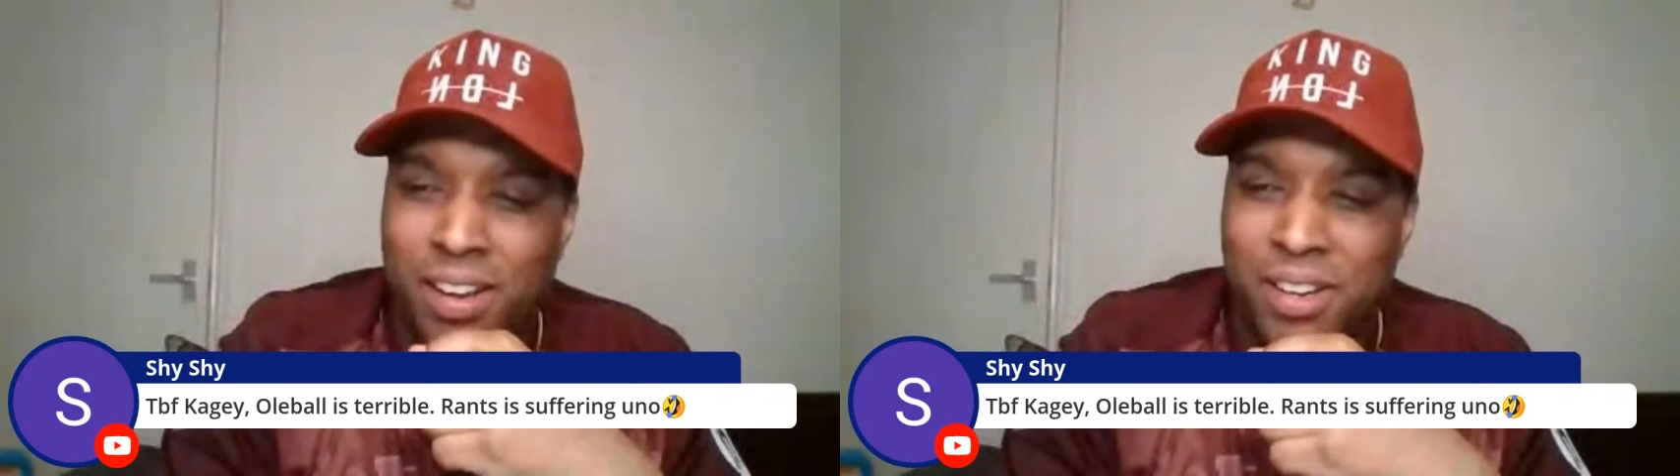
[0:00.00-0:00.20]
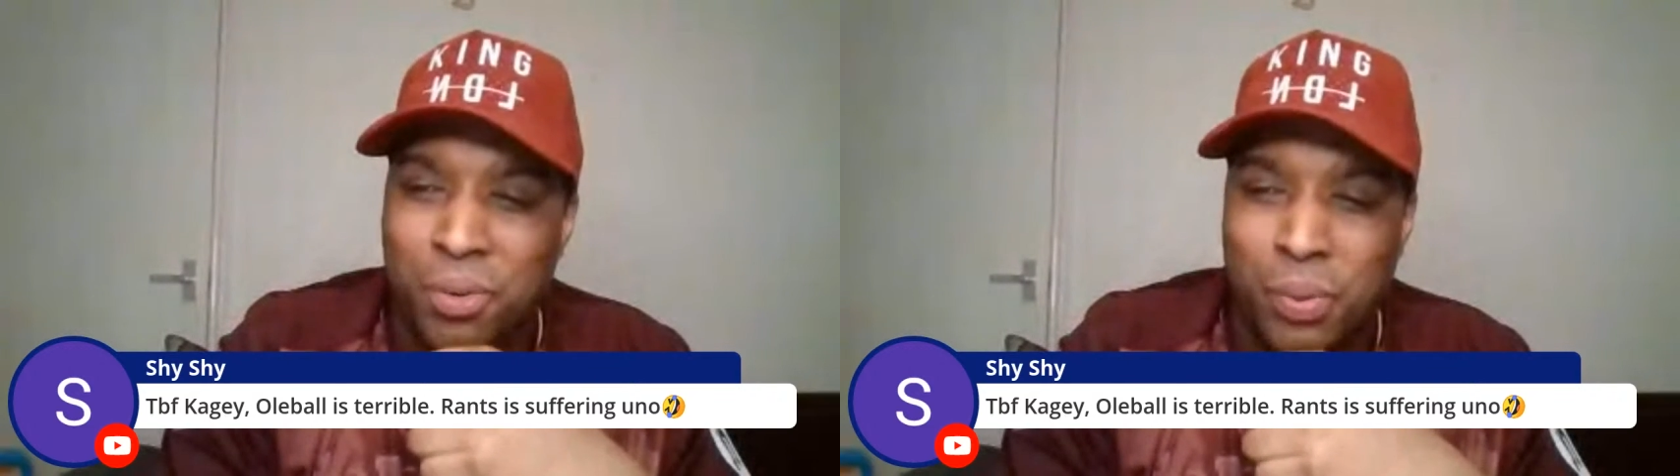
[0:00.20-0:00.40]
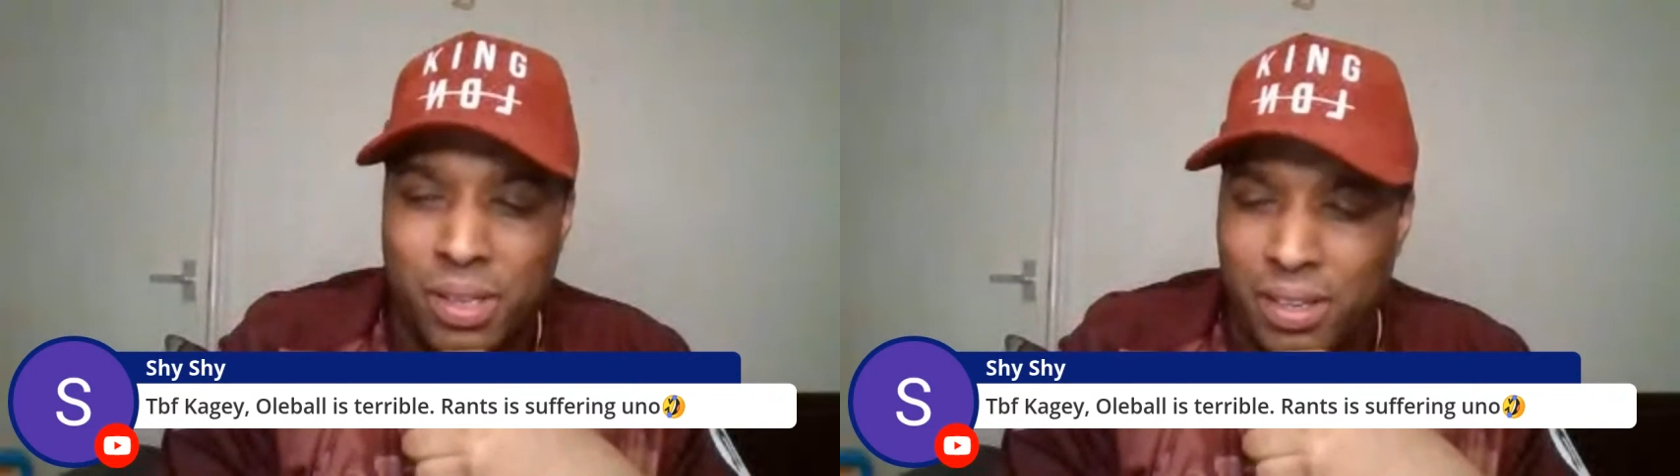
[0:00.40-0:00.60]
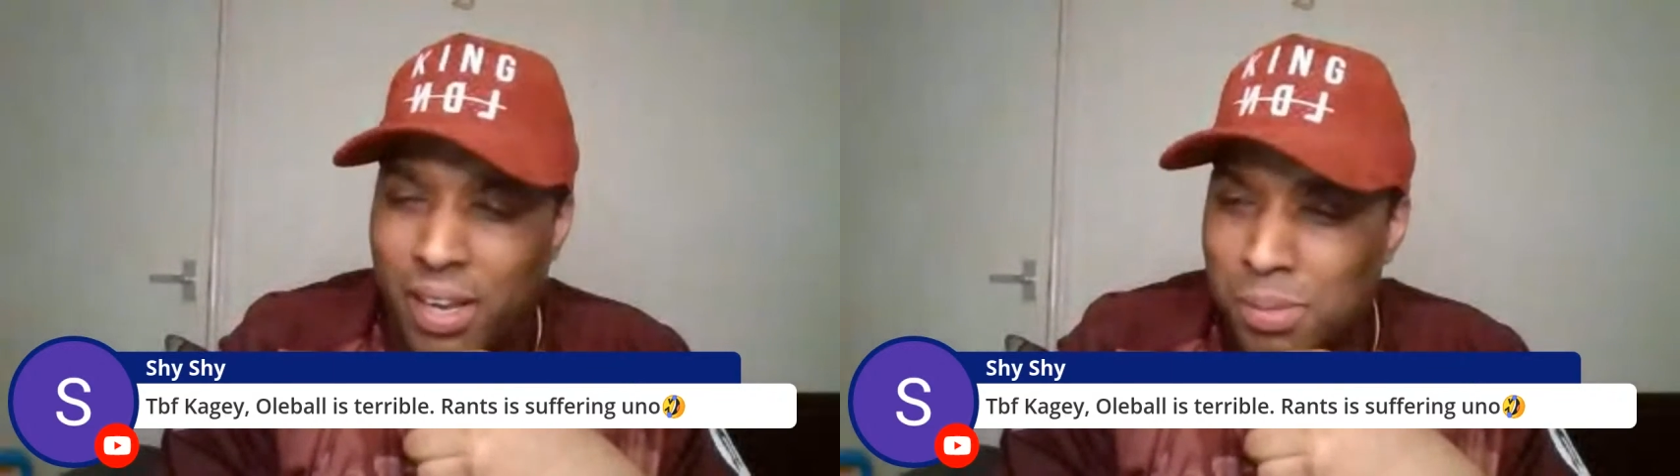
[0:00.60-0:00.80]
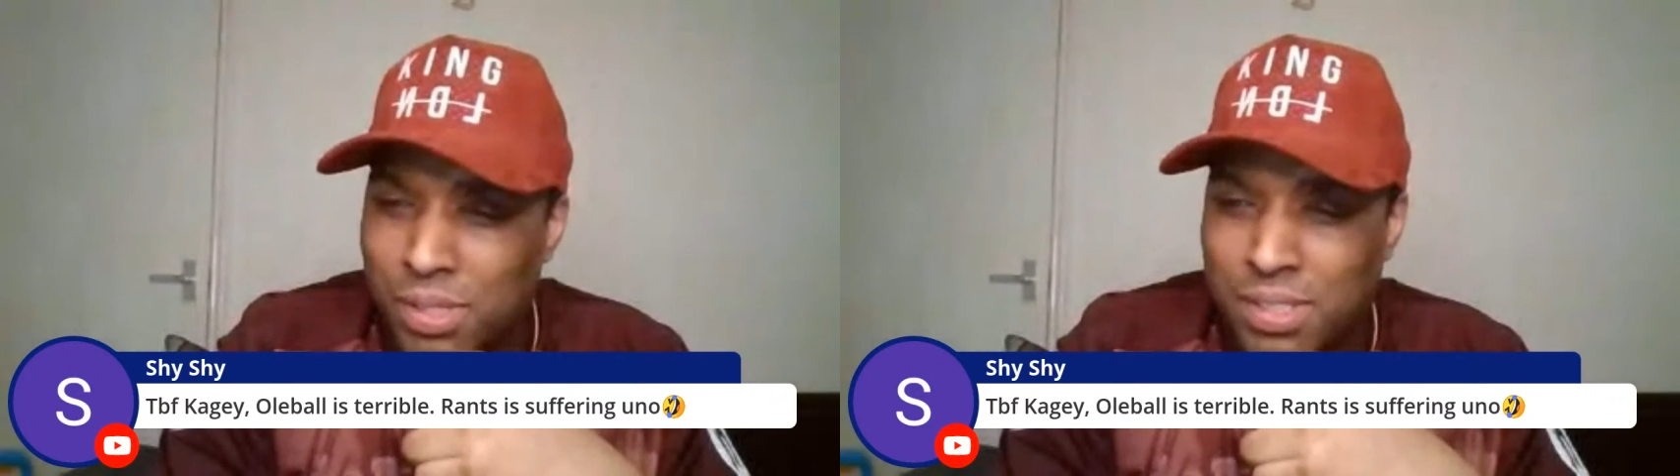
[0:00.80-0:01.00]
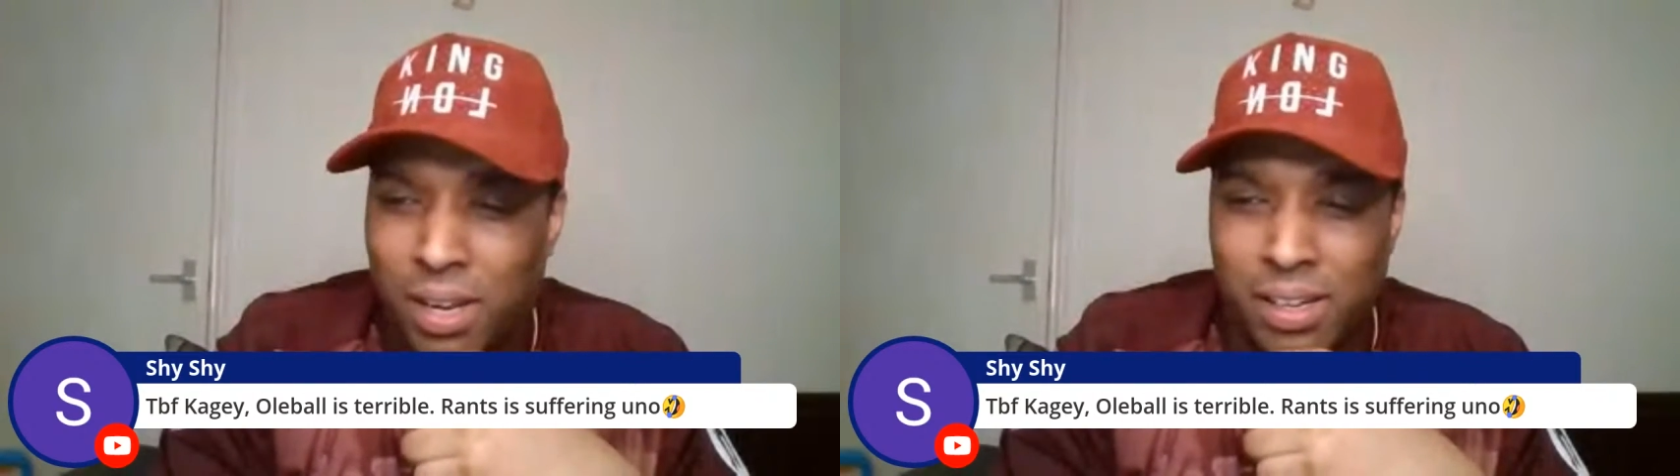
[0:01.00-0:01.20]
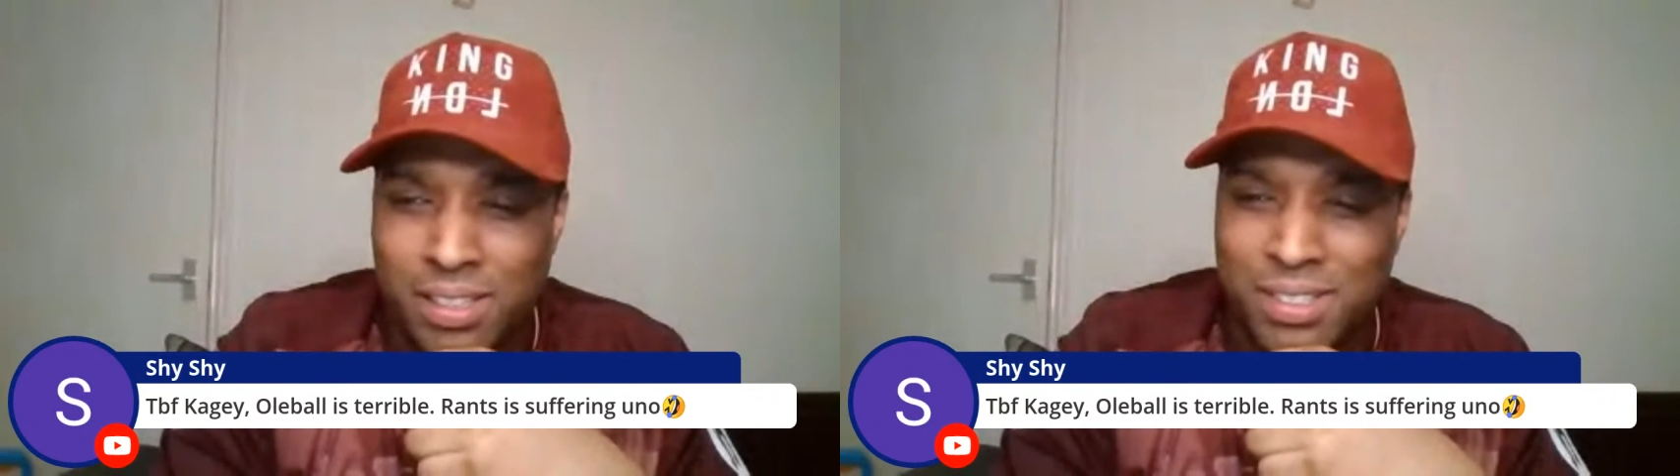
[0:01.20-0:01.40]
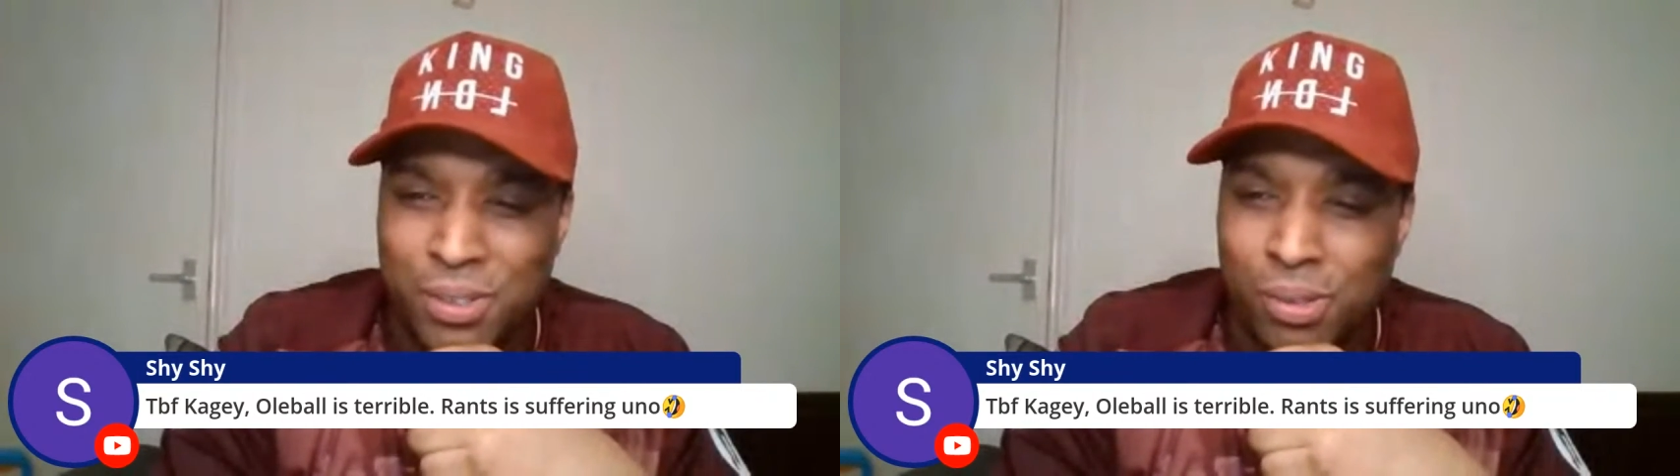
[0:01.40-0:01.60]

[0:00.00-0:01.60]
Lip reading: Saeed still looks depressed, man.